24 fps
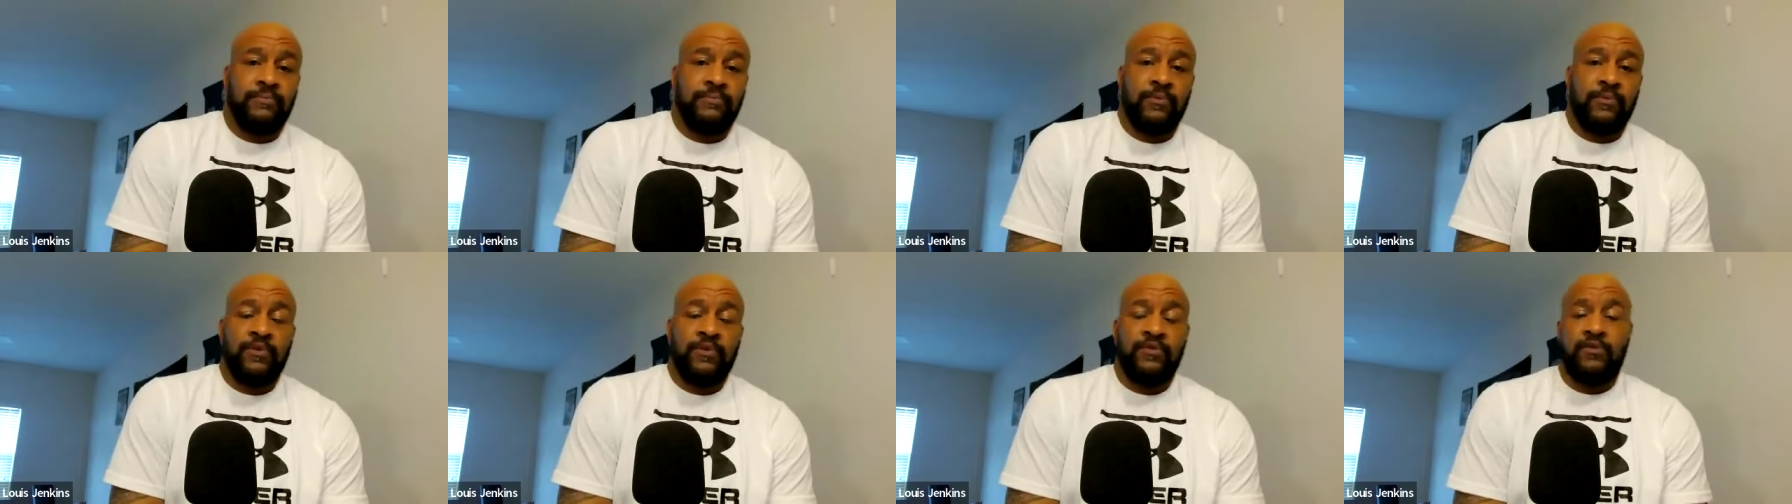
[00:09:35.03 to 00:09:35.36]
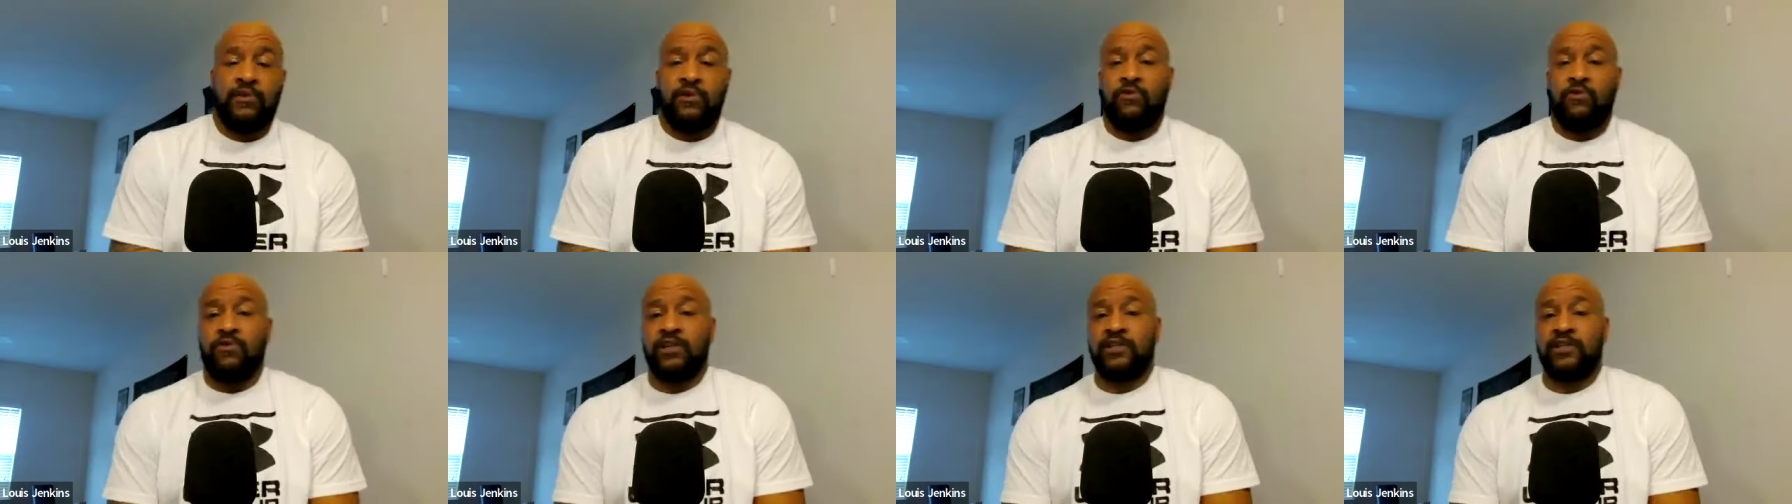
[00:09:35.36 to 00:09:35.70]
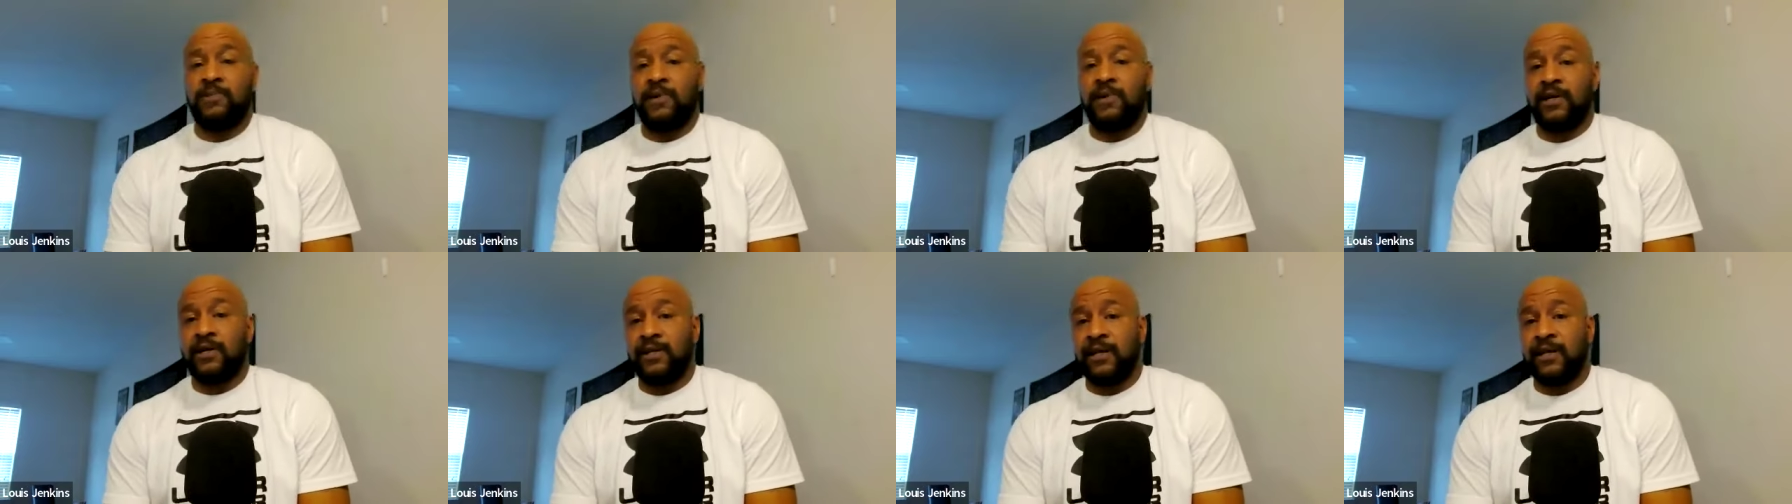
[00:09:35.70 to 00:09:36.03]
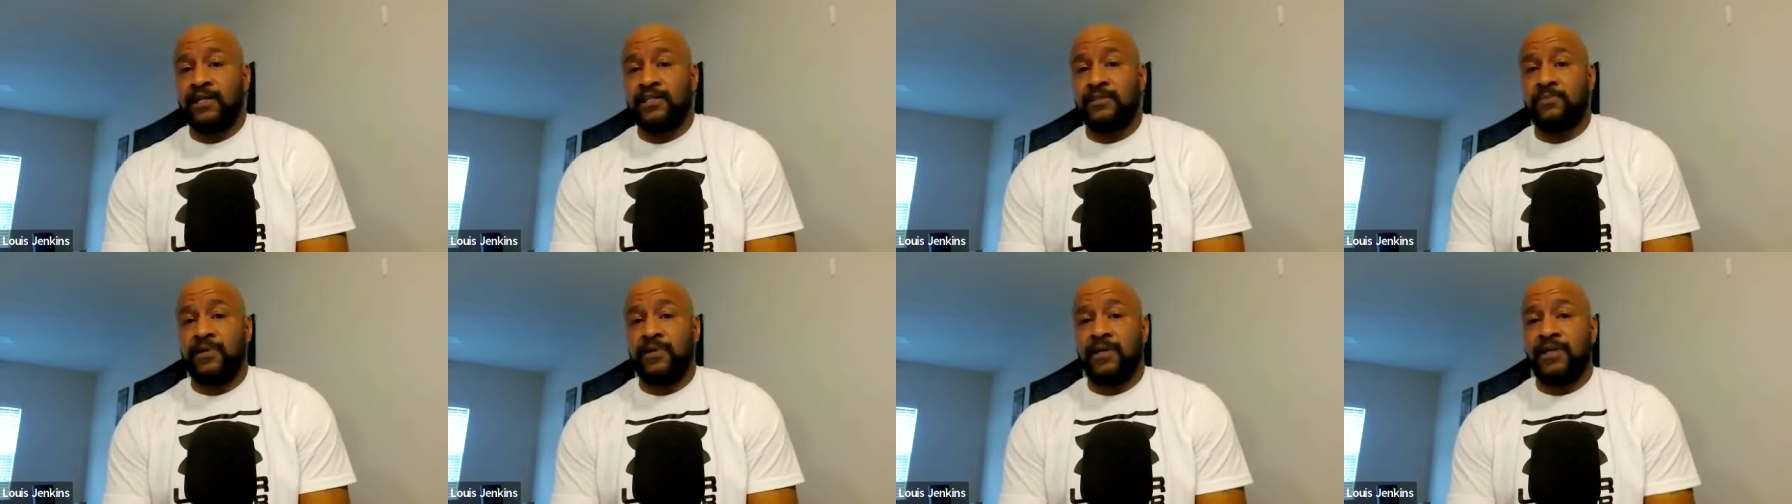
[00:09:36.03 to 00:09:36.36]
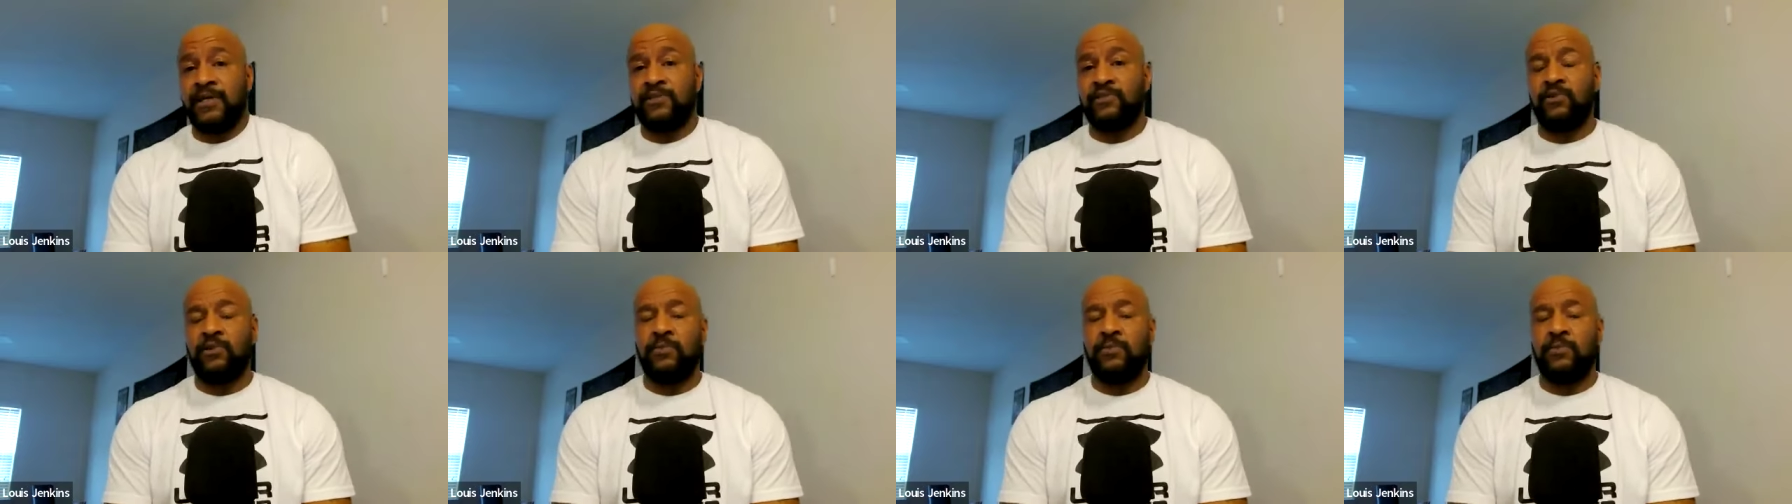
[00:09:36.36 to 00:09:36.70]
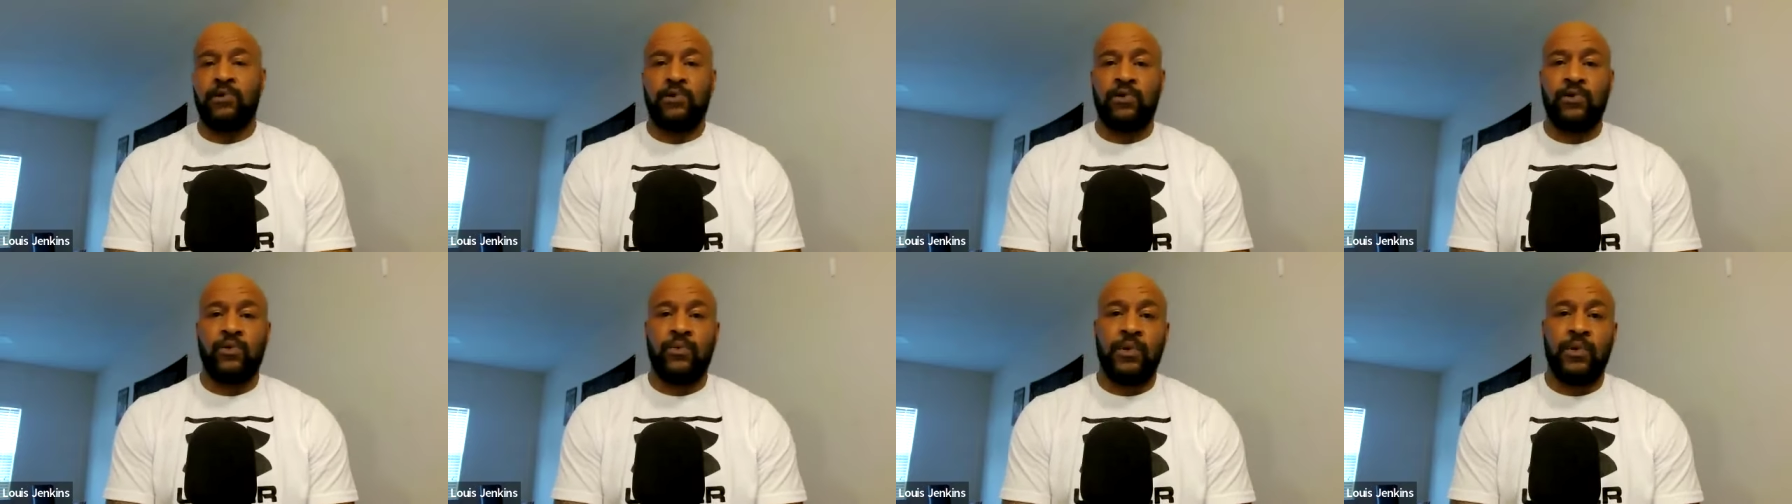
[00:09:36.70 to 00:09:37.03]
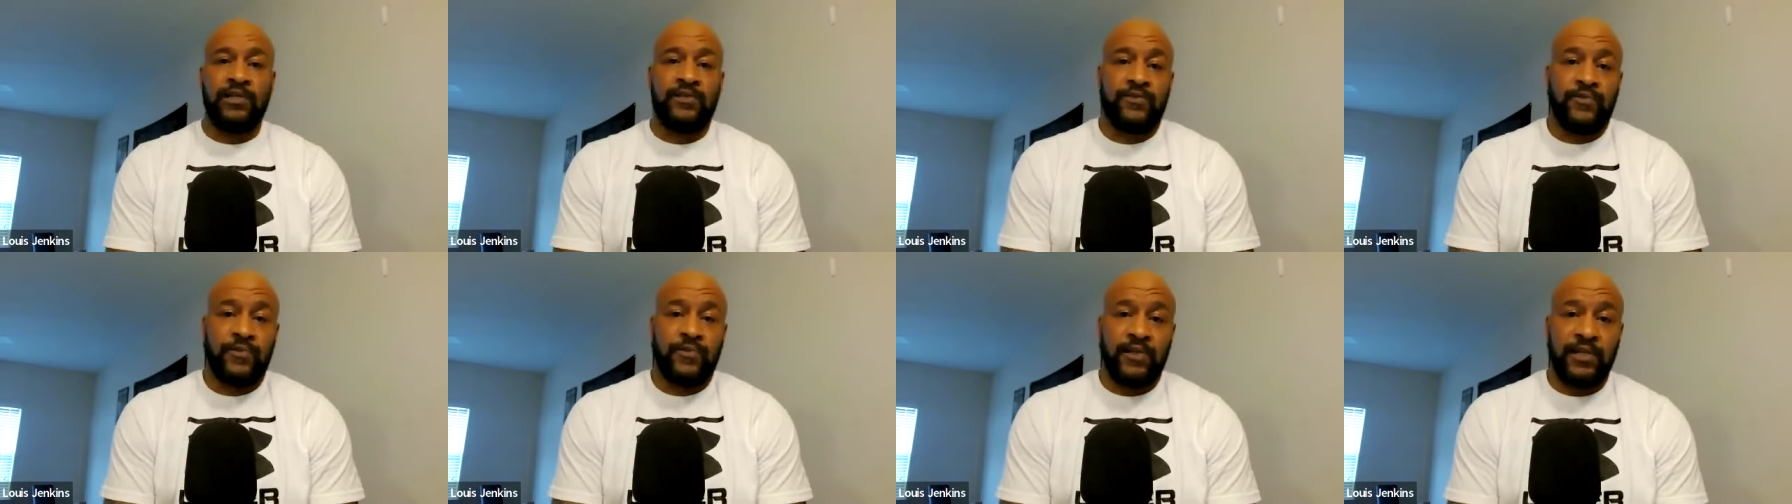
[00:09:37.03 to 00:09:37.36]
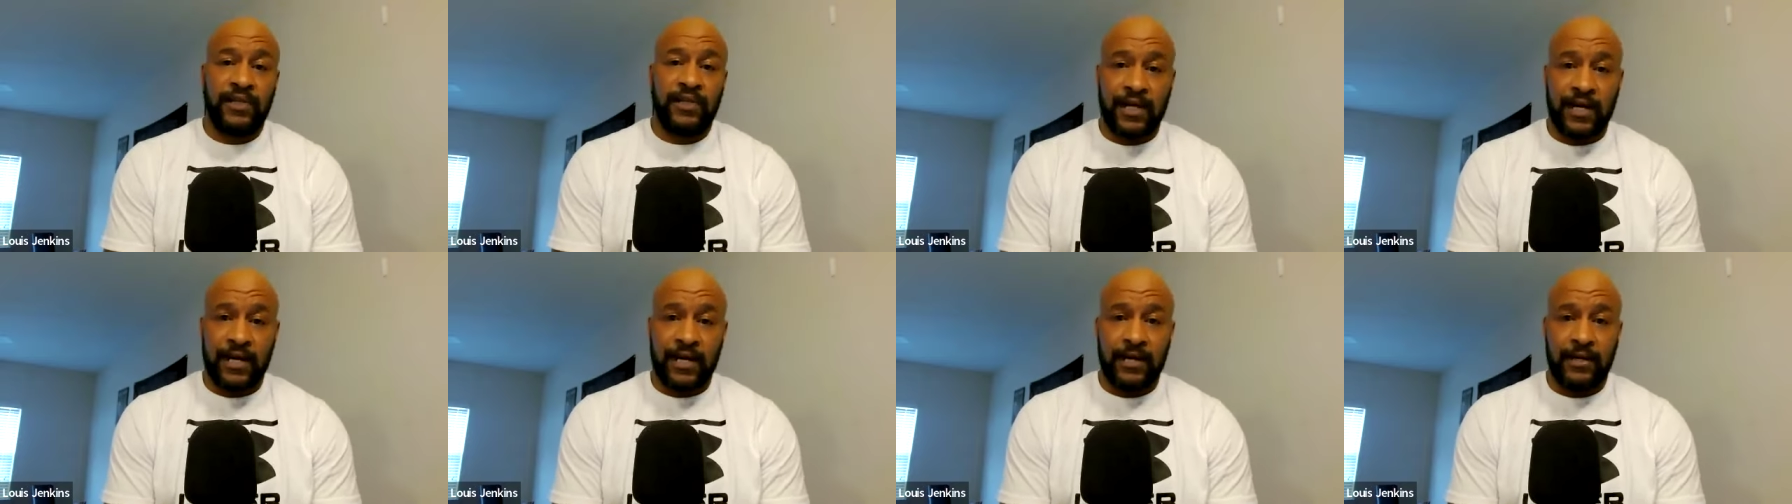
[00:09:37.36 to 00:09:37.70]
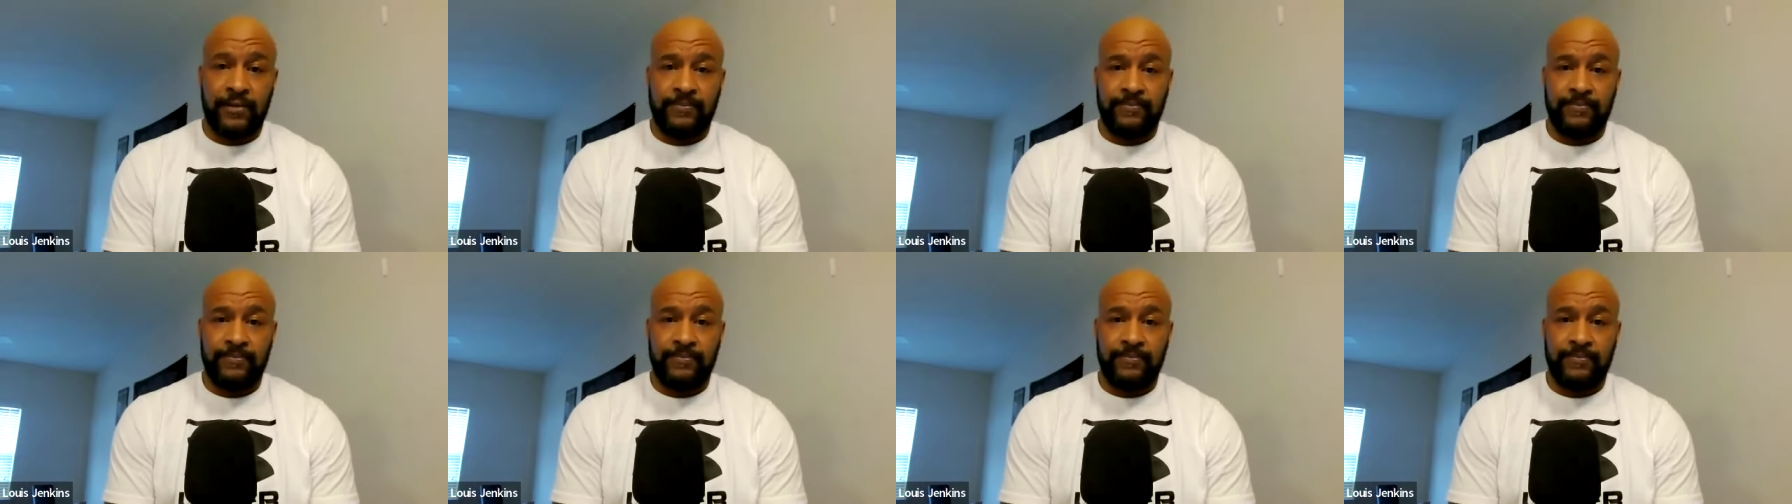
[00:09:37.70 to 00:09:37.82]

with the rest of my classmates or I'm going to go to West Philly High.